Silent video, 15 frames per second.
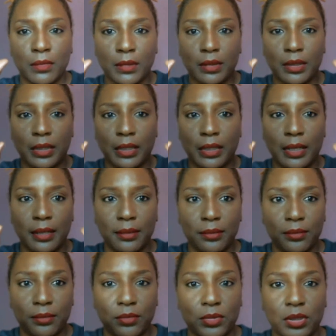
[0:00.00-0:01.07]
Look at that.
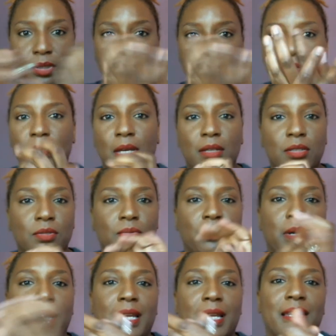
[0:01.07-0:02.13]
Just melts
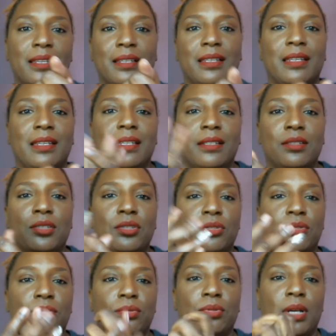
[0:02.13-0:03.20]
right
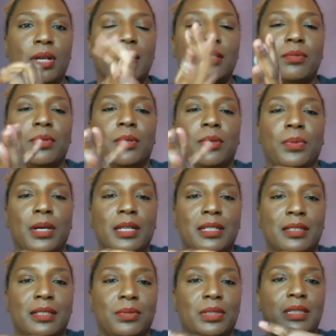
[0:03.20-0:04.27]
into. I just want
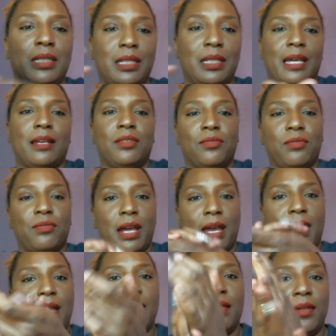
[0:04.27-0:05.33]
to see how
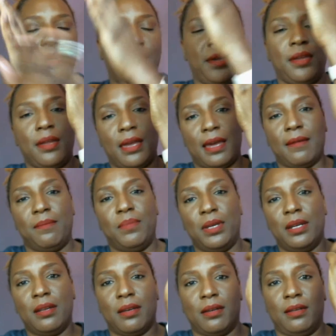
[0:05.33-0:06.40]
dry I've
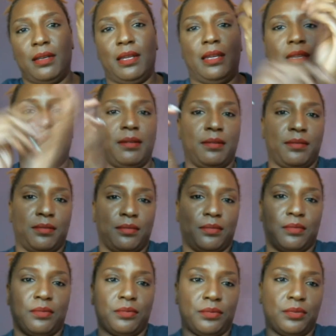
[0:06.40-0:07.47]
been all day.
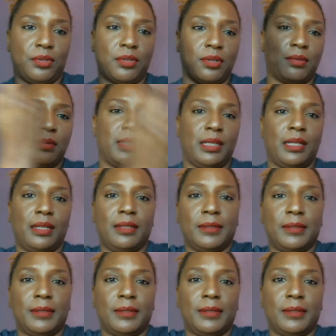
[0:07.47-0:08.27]
You know what I'm saying?